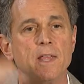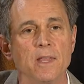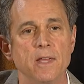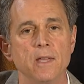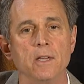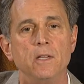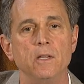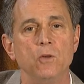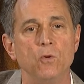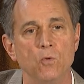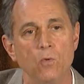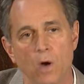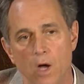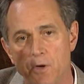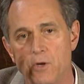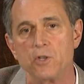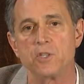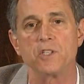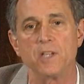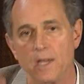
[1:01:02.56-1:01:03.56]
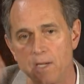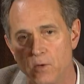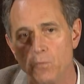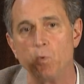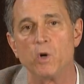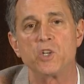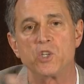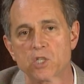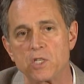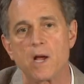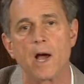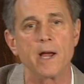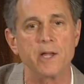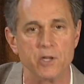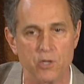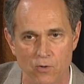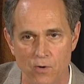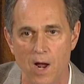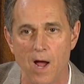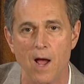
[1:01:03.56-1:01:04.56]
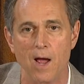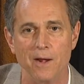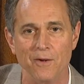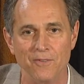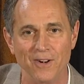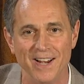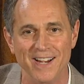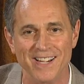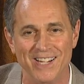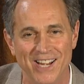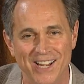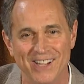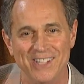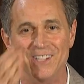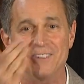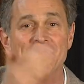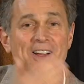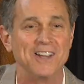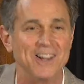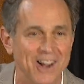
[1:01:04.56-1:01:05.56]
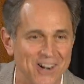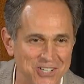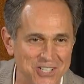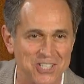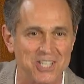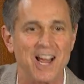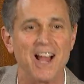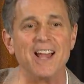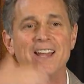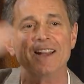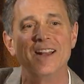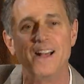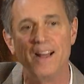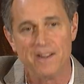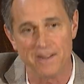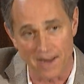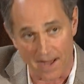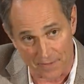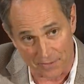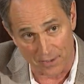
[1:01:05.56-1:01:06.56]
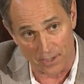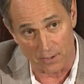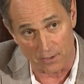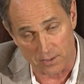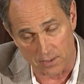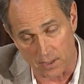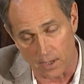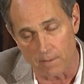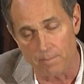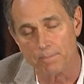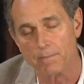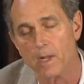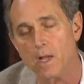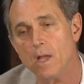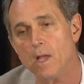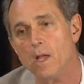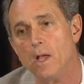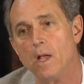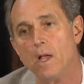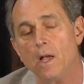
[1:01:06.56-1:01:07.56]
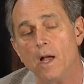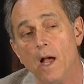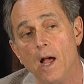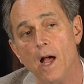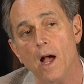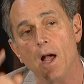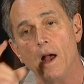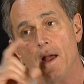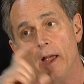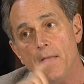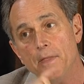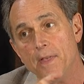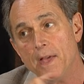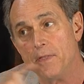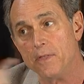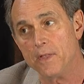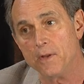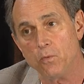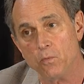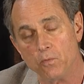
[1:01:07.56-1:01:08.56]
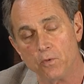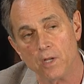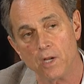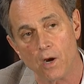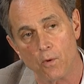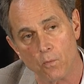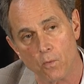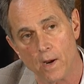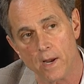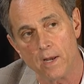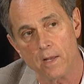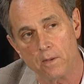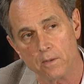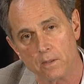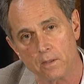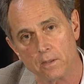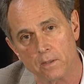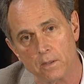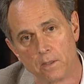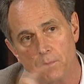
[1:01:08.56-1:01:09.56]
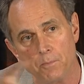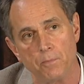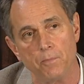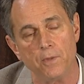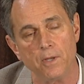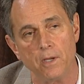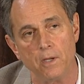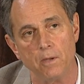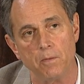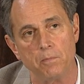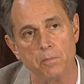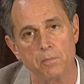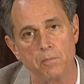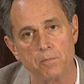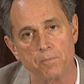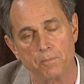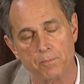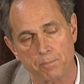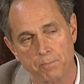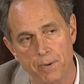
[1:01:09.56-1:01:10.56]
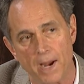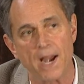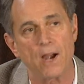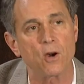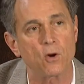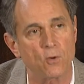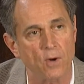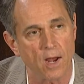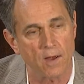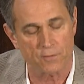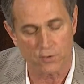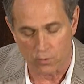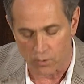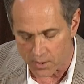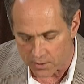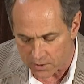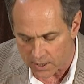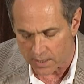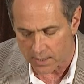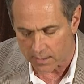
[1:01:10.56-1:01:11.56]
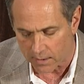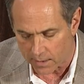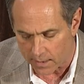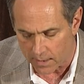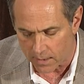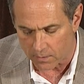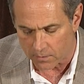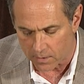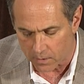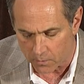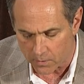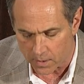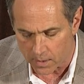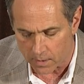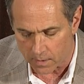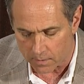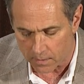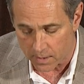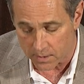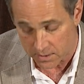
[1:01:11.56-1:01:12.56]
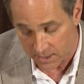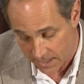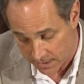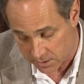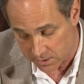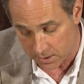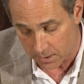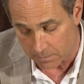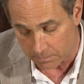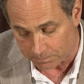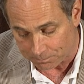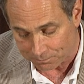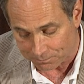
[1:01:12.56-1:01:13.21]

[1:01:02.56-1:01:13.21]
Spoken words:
that you understand which side you're on, right? You're on our side, not their side. And then the paragraph to articulate it that we had tested